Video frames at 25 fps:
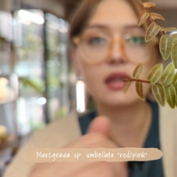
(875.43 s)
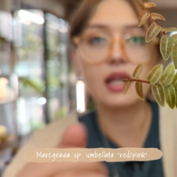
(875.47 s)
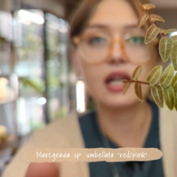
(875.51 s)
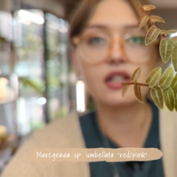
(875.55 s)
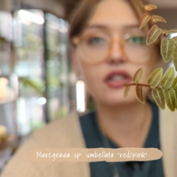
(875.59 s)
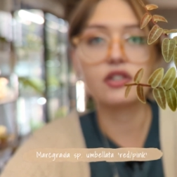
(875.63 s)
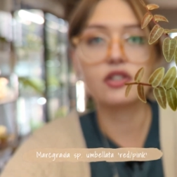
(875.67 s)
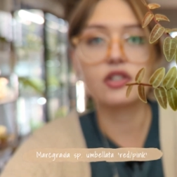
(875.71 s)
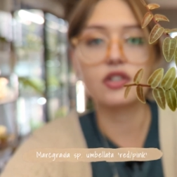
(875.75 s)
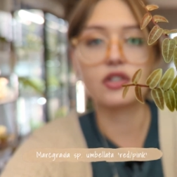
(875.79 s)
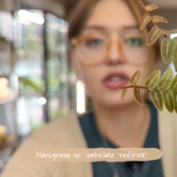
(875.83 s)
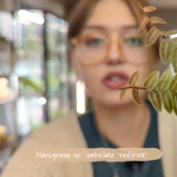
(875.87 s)

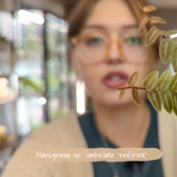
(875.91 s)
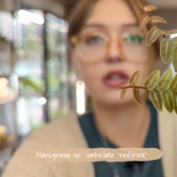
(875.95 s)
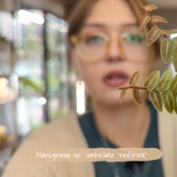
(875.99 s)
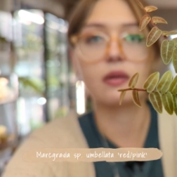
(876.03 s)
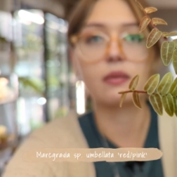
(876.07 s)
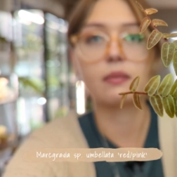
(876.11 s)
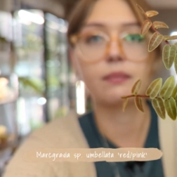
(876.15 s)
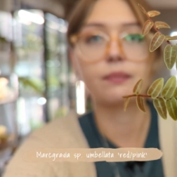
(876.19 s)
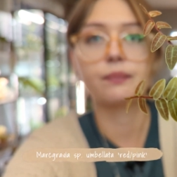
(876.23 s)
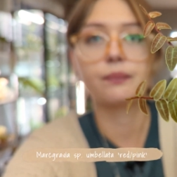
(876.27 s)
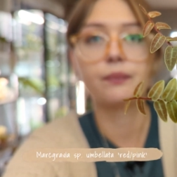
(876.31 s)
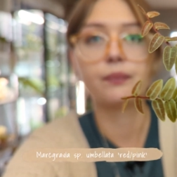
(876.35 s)
That's just
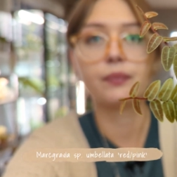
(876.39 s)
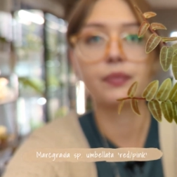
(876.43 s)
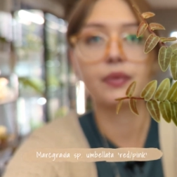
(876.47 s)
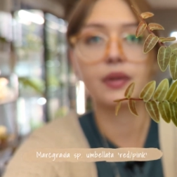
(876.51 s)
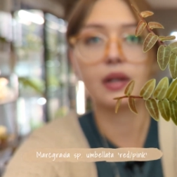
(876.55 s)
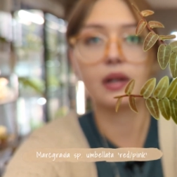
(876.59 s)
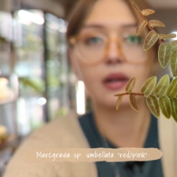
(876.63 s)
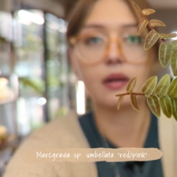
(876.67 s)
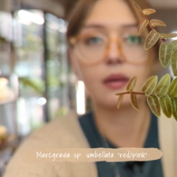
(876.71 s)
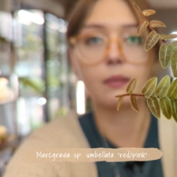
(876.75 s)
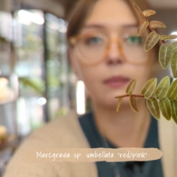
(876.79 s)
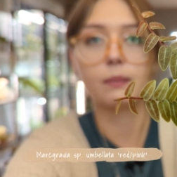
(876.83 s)
the
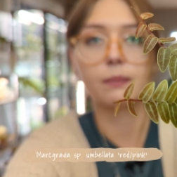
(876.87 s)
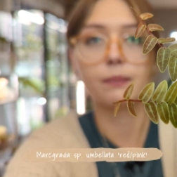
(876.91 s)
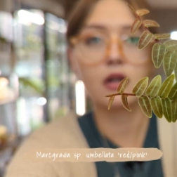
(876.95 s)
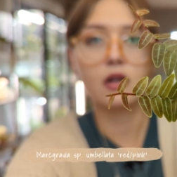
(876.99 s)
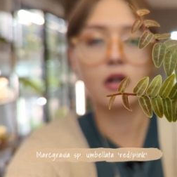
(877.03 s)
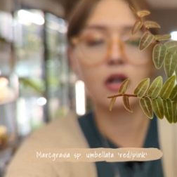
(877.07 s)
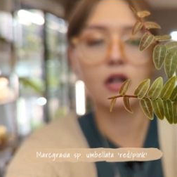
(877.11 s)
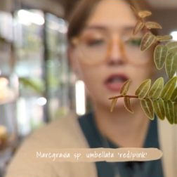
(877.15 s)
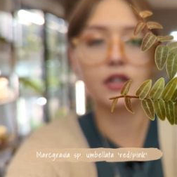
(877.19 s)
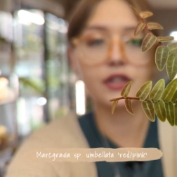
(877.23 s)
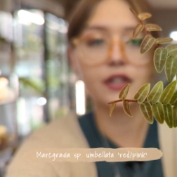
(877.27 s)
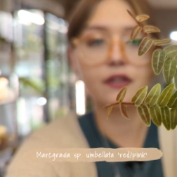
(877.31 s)
um,
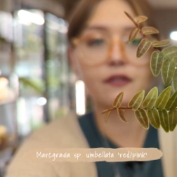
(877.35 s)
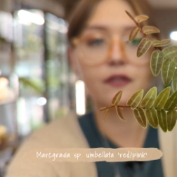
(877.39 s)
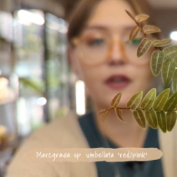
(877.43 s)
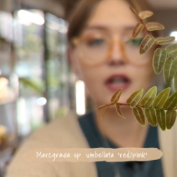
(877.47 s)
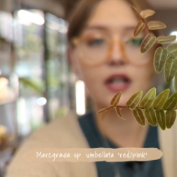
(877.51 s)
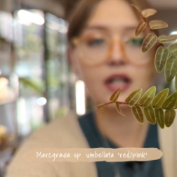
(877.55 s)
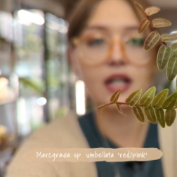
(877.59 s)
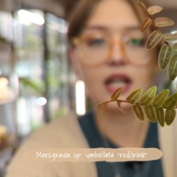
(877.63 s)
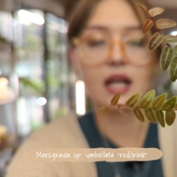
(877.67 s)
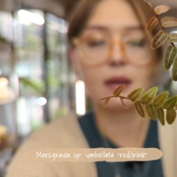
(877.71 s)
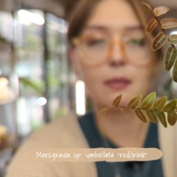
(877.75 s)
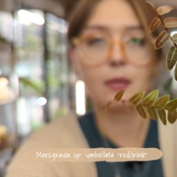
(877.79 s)

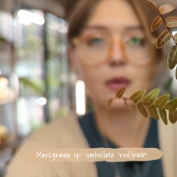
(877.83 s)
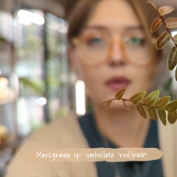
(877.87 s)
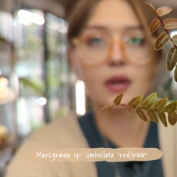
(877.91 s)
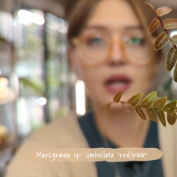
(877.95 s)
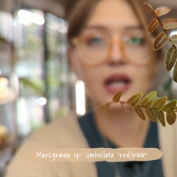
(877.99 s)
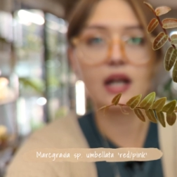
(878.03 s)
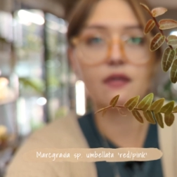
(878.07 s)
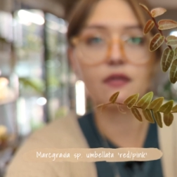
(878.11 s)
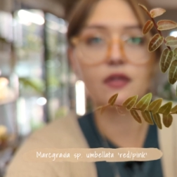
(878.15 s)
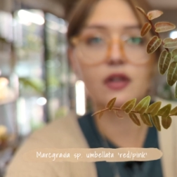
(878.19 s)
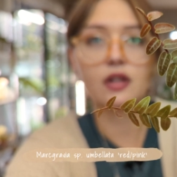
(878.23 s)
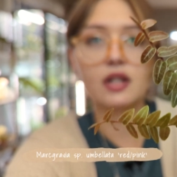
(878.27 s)
cultivar name or
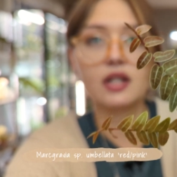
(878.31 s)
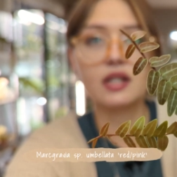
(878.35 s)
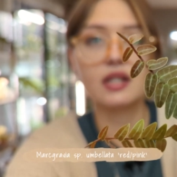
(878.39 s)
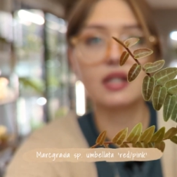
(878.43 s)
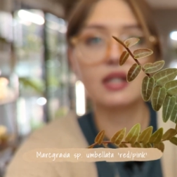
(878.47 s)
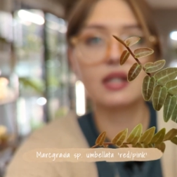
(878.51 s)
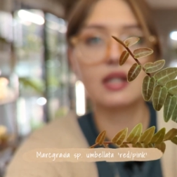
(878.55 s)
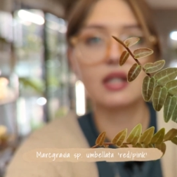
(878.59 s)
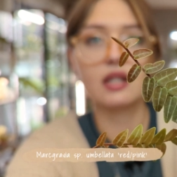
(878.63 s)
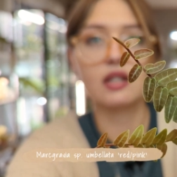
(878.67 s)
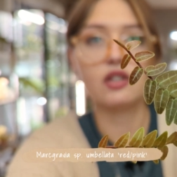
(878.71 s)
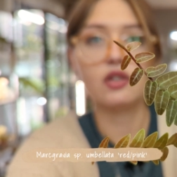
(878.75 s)
whatever
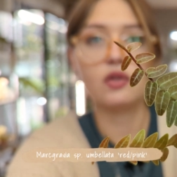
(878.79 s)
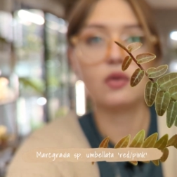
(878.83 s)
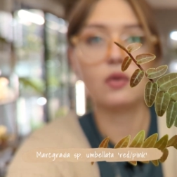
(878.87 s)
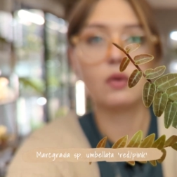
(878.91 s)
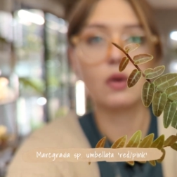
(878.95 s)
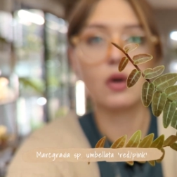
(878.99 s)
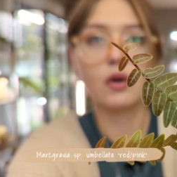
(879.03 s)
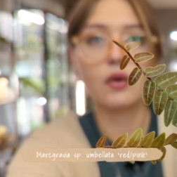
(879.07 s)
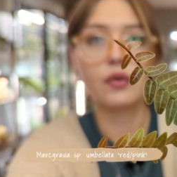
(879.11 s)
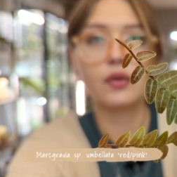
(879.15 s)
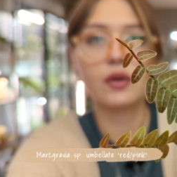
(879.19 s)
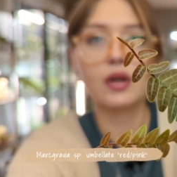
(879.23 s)
because the new
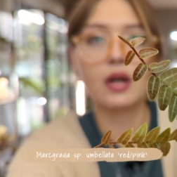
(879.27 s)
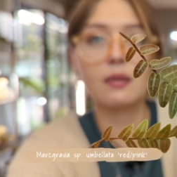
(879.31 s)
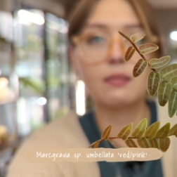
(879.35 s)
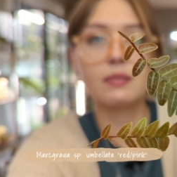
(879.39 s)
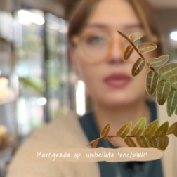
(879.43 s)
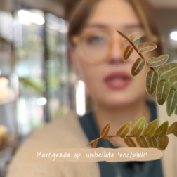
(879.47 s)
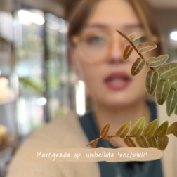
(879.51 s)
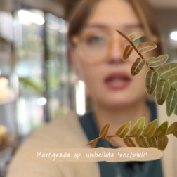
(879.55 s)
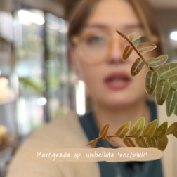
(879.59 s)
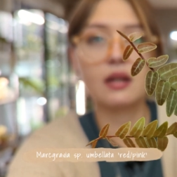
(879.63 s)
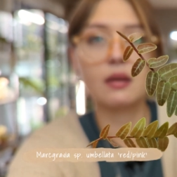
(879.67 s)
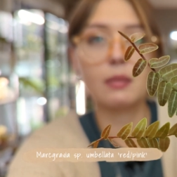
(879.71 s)
growth
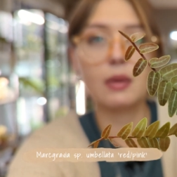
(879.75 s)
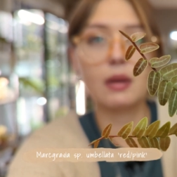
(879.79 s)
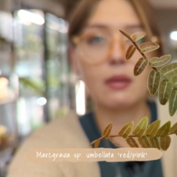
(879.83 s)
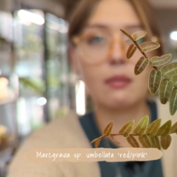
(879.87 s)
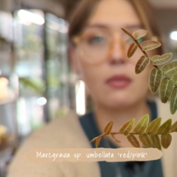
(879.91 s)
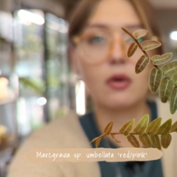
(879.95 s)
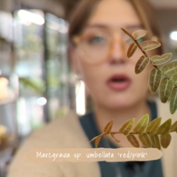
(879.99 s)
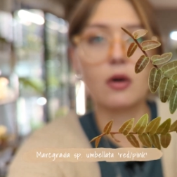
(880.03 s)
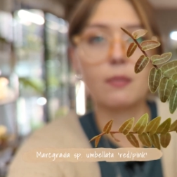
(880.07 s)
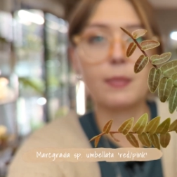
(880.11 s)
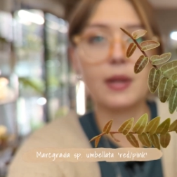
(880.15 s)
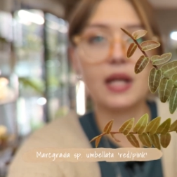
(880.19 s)
comes in a bit
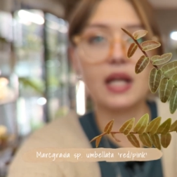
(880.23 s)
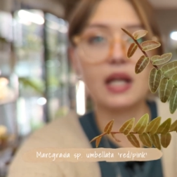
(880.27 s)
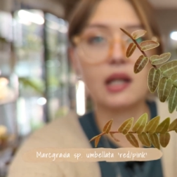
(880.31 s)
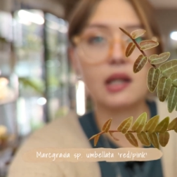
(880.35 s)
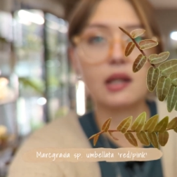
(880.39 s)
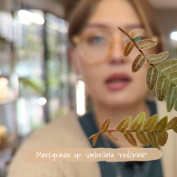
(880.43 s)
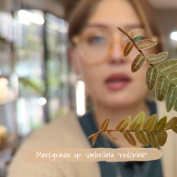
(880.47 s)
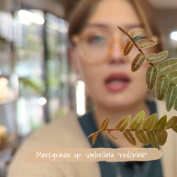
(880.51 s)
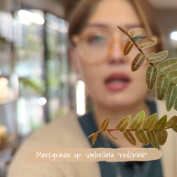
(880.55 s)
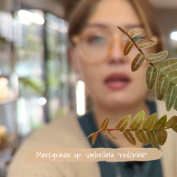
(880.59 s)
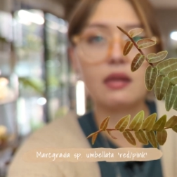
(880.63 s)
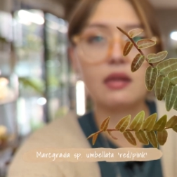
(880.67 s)
more
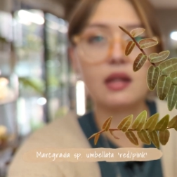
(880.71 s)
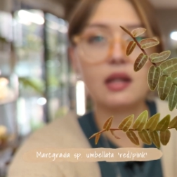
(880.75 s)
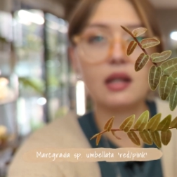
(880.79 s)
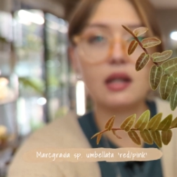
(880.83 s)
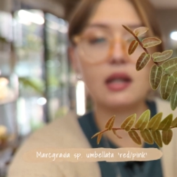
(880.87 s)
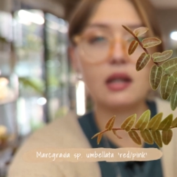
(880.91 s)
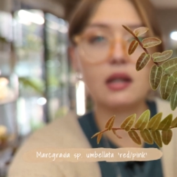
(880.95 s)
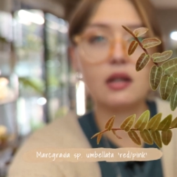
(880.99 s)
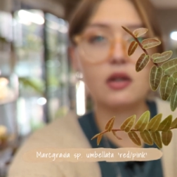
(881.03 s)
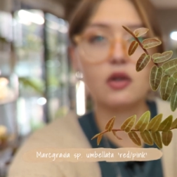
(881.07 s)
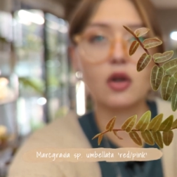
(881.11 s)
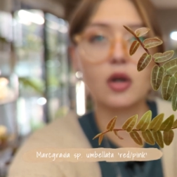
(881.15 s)
pink than
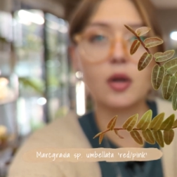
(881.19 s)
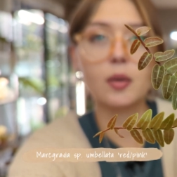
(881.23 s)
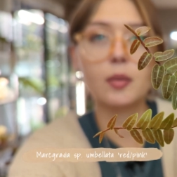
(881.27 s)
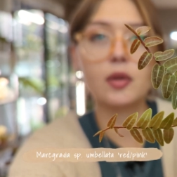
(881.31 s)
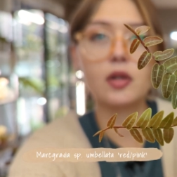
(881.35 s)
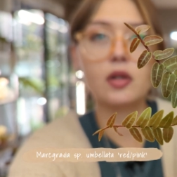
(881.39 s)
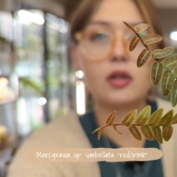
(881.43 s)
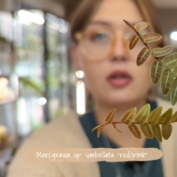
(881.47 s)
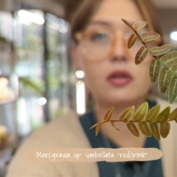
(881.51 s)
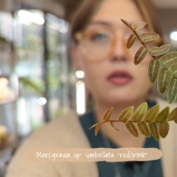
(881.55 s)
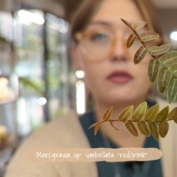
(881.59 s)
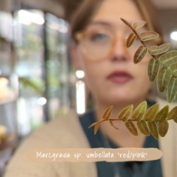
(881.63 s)
the
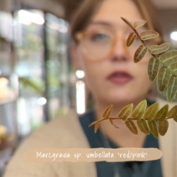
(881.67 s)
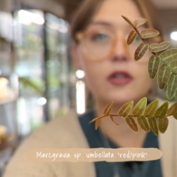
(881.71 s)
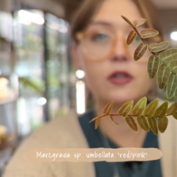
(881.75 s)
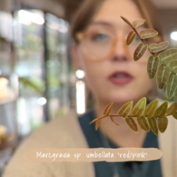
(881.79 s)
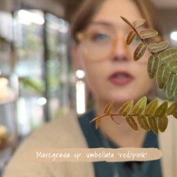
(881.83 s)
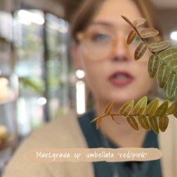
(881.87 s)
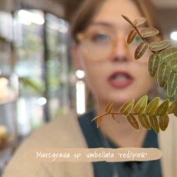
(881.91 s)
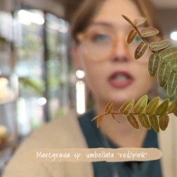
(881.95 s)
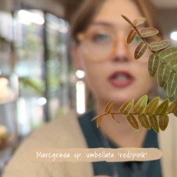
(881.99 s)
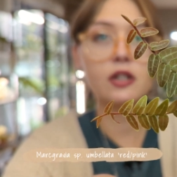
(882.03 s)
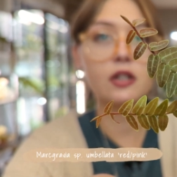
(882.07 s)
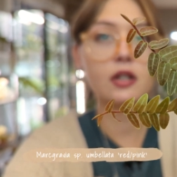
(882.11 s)
normal
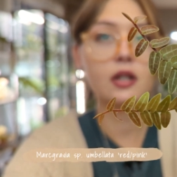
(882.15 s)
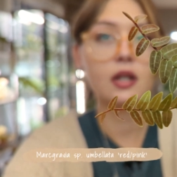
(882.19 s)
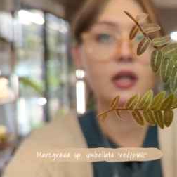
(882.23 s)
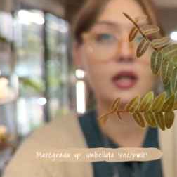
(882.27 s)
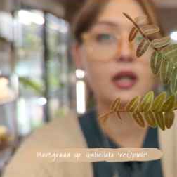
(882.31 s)
version.